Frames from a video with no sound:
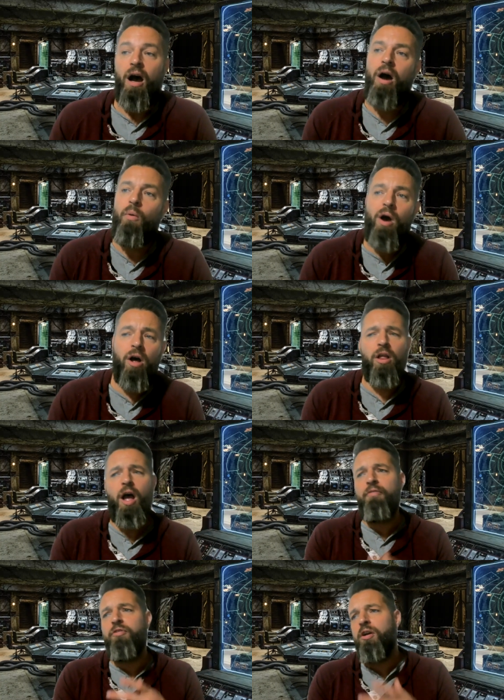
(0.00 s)
uh, "Well,
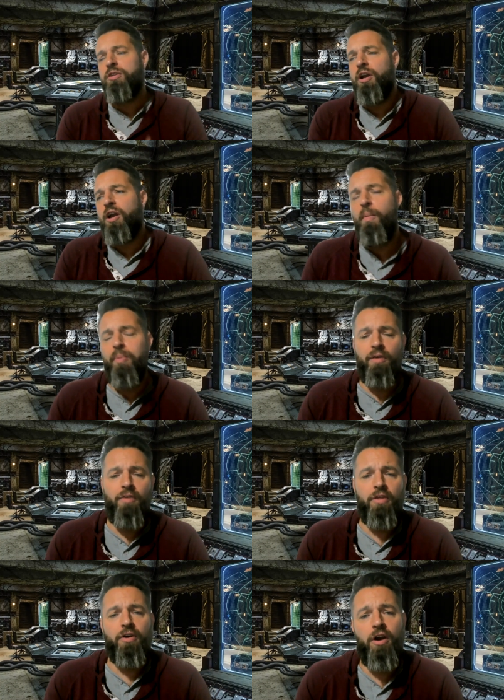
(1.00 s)
I've looked at a couple of
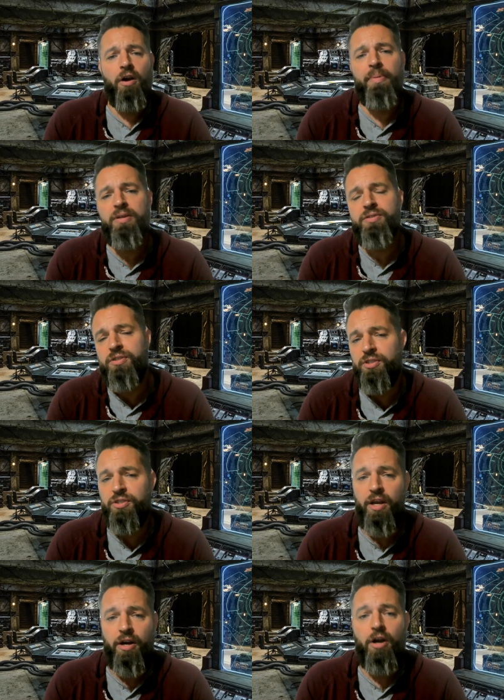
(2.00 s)
other businesses
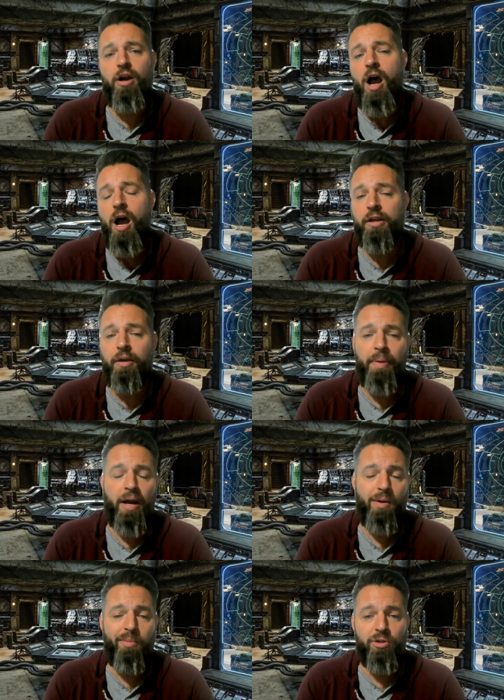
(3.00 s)
that are uh,
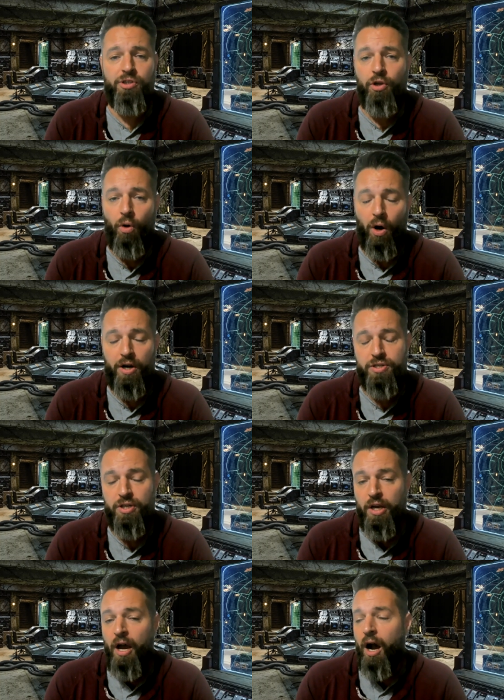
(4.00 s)
comparable to yours."
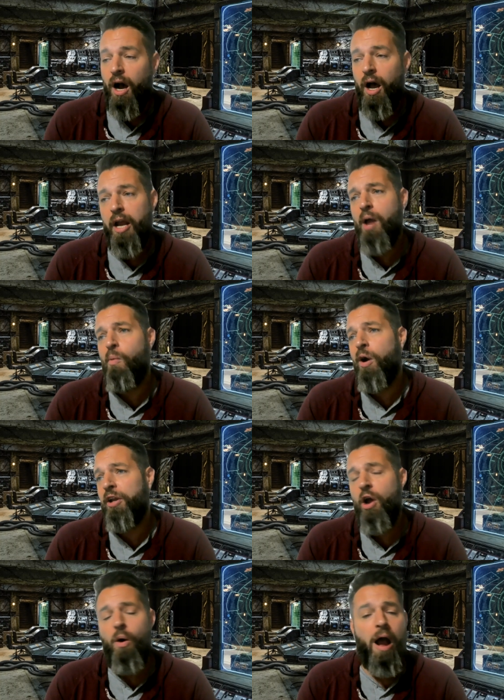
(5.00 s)
Uh, and I want to
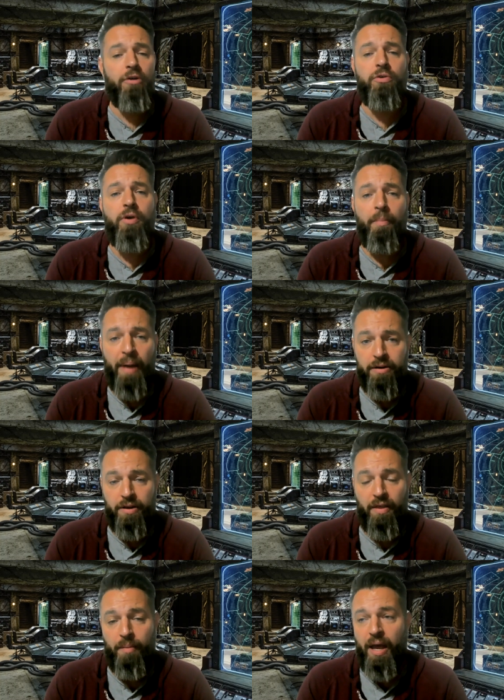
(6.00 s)
know how you compare to
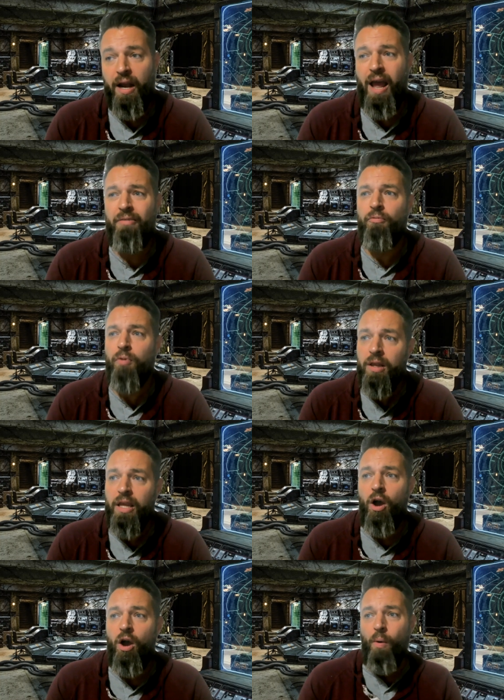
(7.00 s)
them. And I
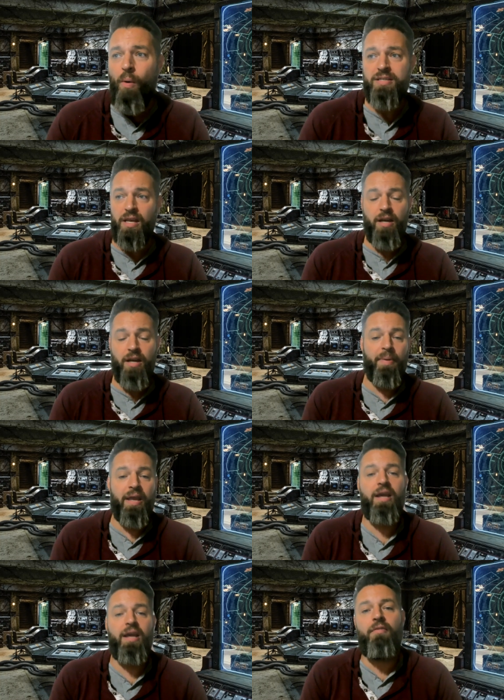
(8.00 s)
really always end up
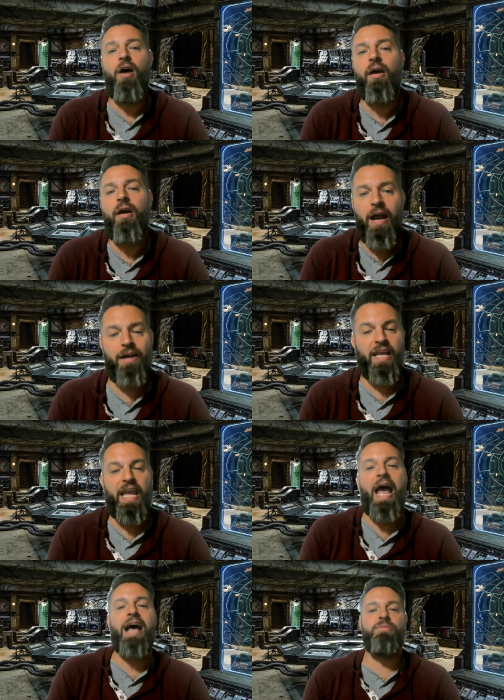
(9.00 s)
getting a, a kind of a
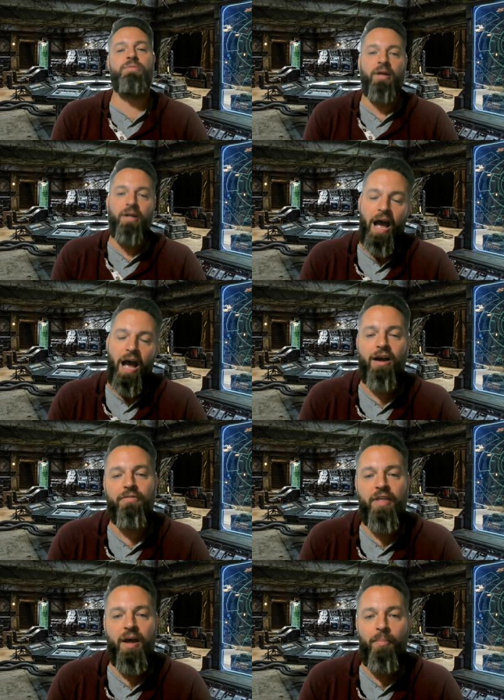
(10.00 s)
gasp out
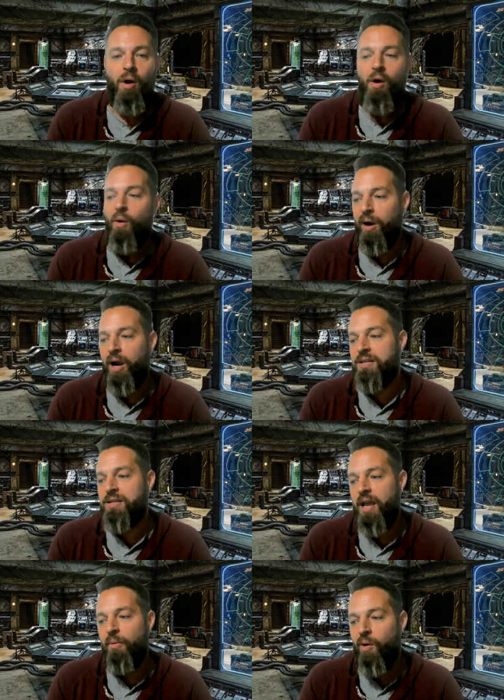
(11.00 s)
of them when I
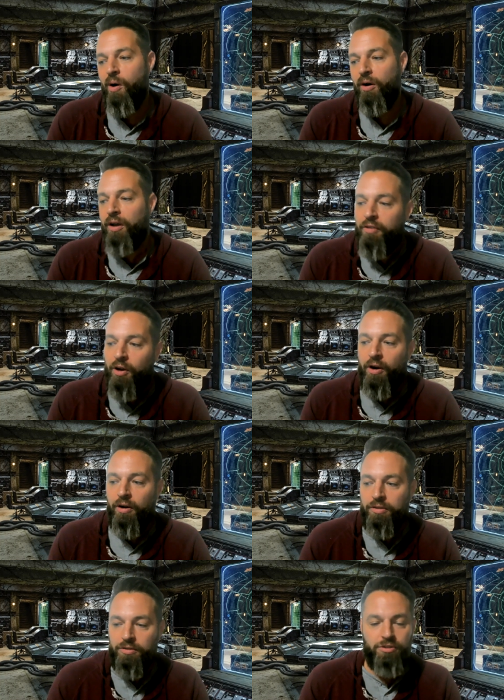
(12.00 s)
say, well, if
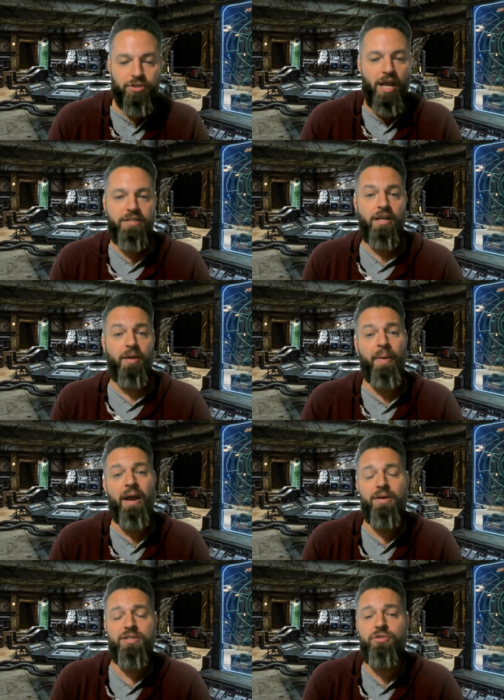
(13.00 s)
you're trying to
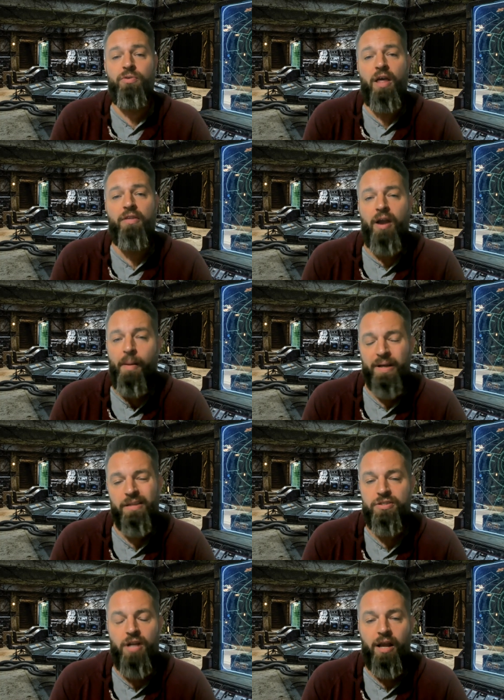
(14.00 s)
compare us to another company,
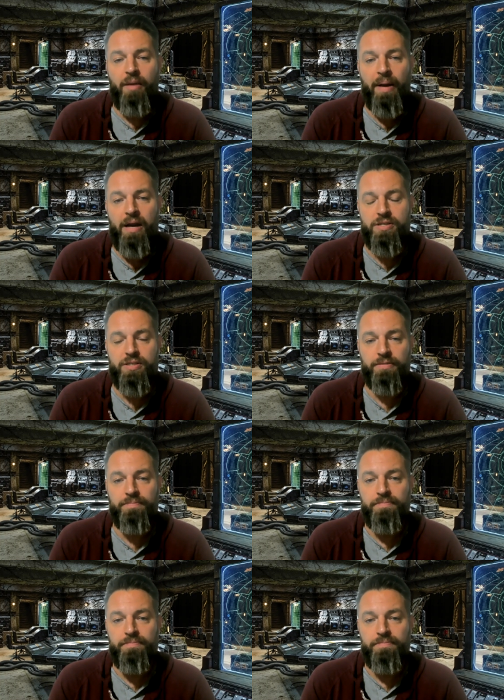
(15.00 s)
there's not a comparison